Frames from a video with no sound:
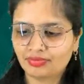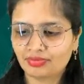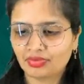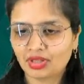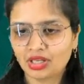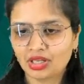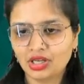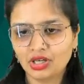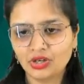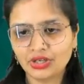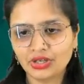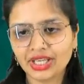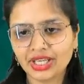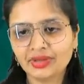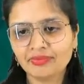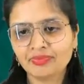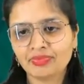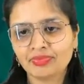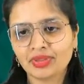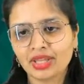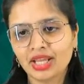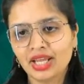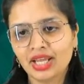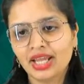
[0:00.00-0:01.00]
Okay,
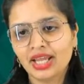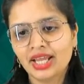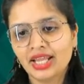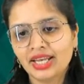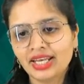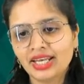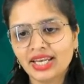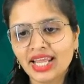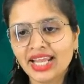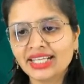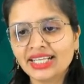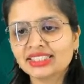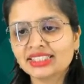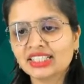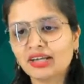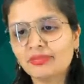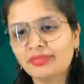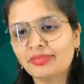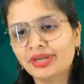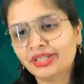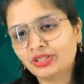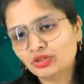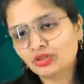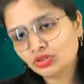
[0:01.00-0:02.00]
next
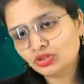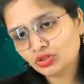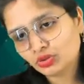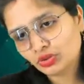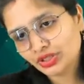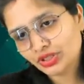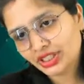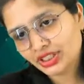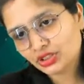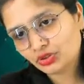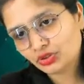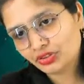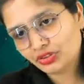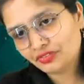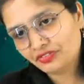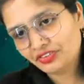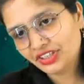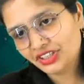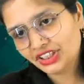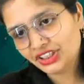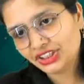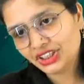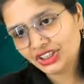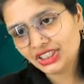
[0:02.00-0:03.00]
coming to storage
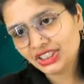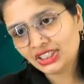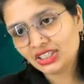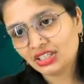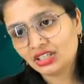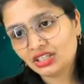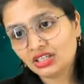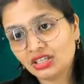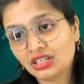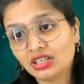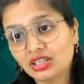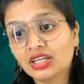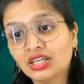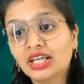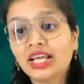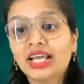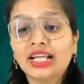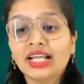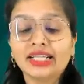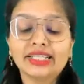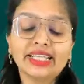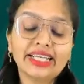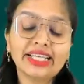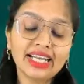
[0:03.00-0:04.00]
coefficient,
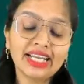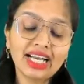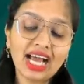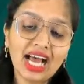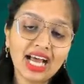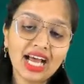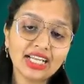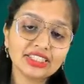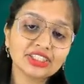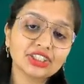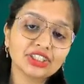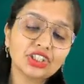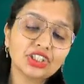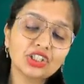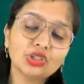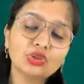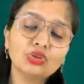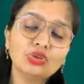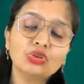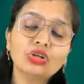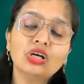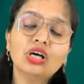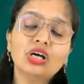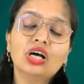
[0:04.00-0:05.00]
they can ask
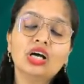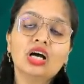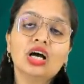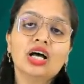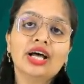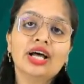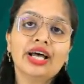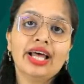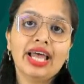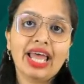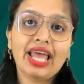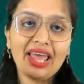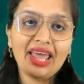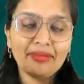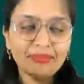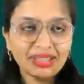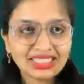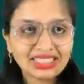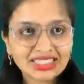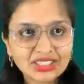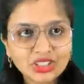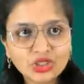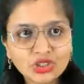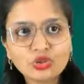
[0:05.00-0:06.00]
you
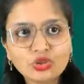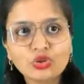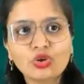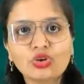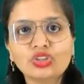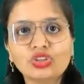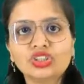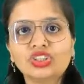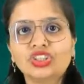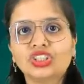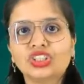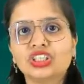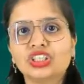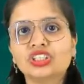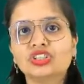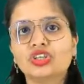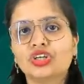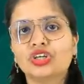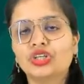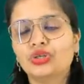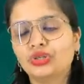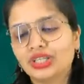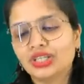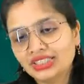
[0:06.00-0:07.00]
MSQ questions or
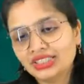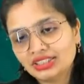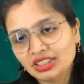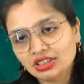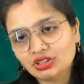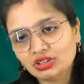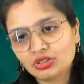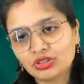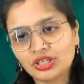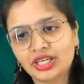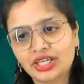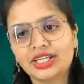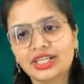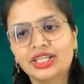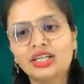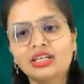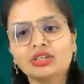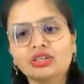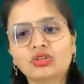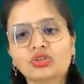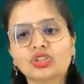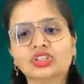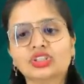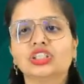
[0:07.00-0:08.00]
you can say theoretical
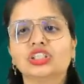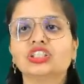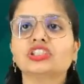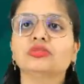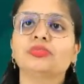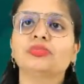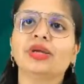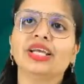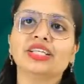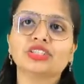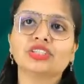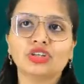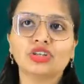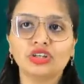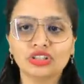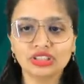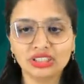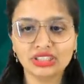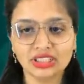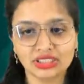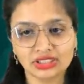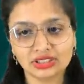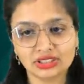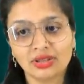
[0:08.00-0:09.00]
questions based on
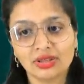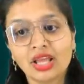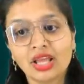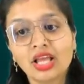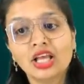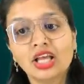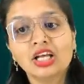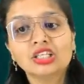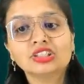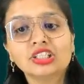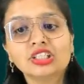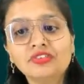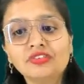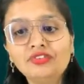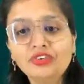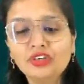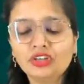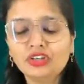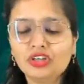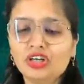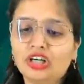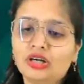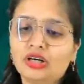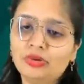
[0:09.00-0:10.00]
this. So if you
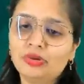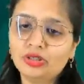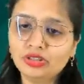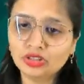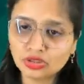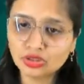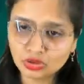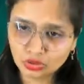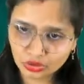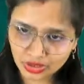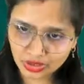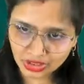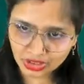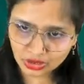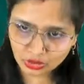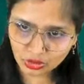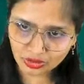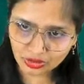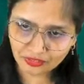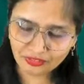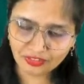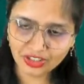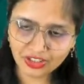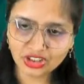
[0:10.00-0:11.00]
talk about storage
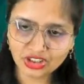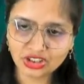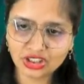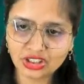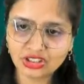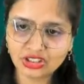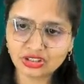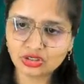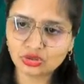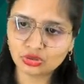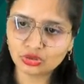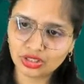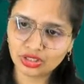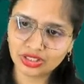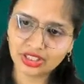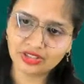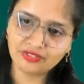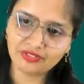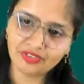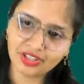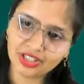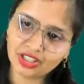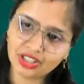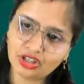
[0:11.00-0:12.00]
coefficient,
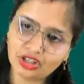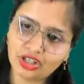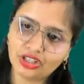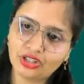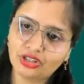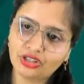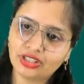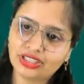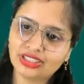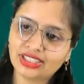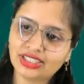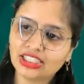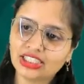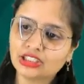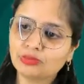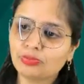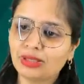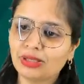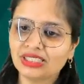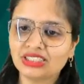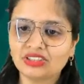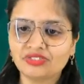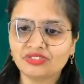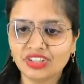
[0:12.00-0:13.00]
storativity, or you say
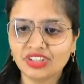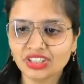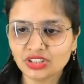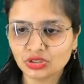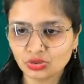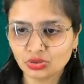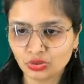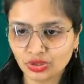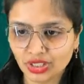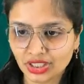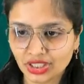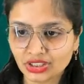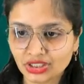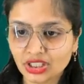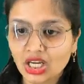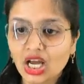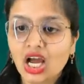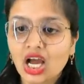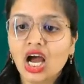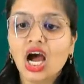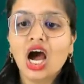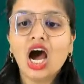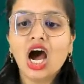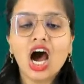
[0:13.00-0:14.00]
specific storage,
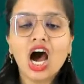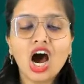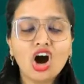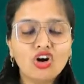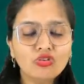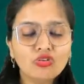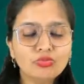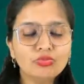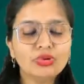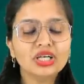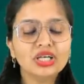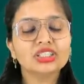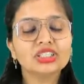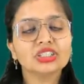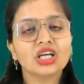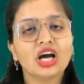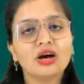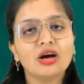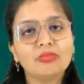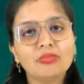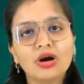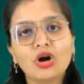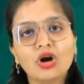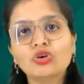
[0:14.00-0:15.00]
how much
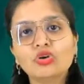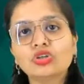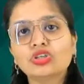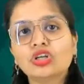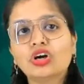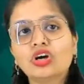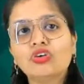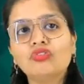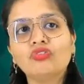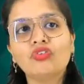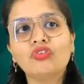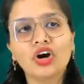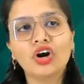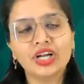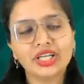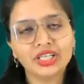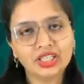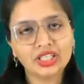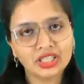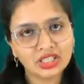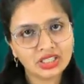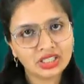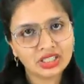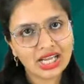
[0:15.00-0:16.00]
amount of
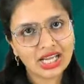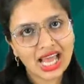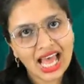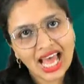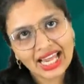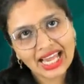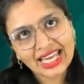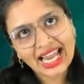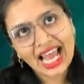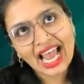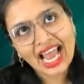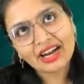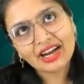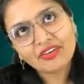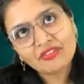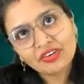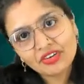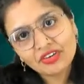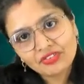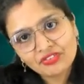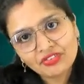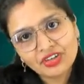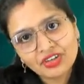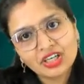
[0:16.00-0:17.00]
water an
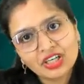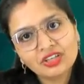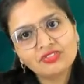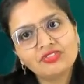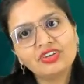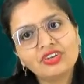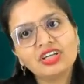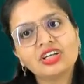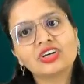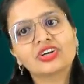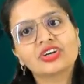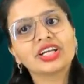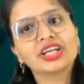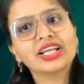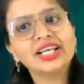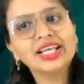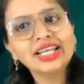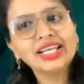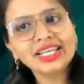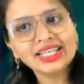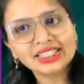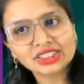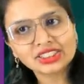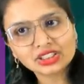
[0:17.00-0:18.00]
aquifer will
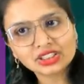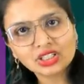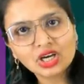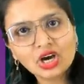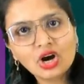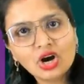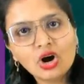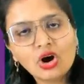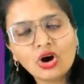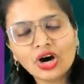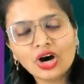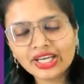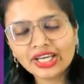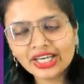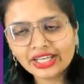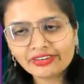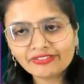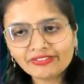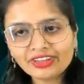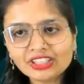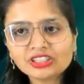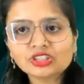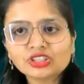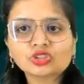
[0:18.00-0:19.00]
release or it
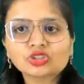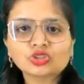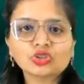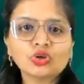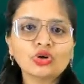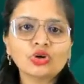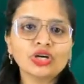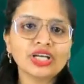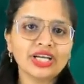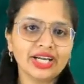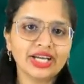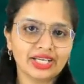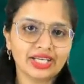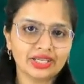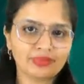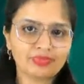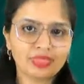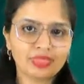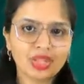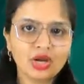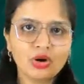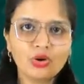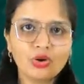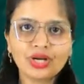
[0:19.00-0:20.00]
will store it,
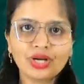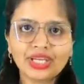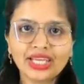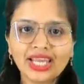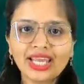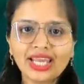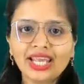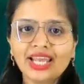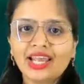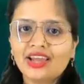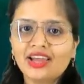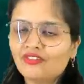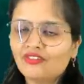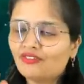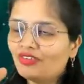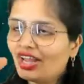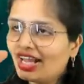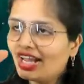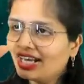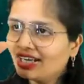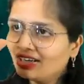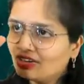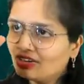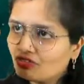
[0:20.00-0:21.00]
okay,
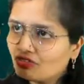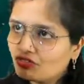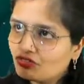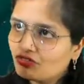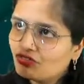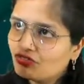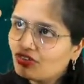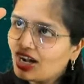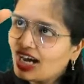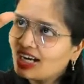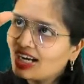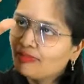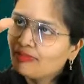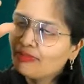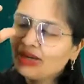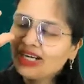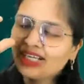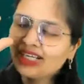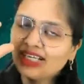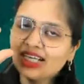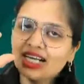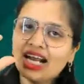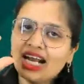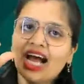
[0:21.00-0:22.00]
when 1
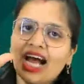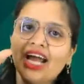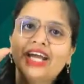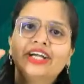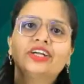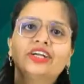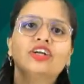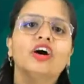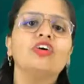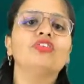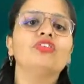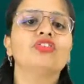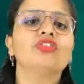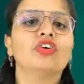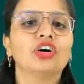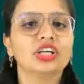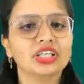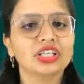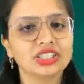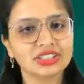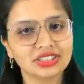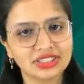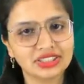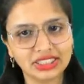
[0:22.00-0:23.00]
meter height of fall
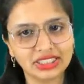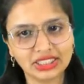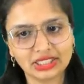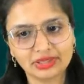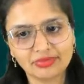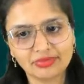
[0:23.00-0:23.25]
is there.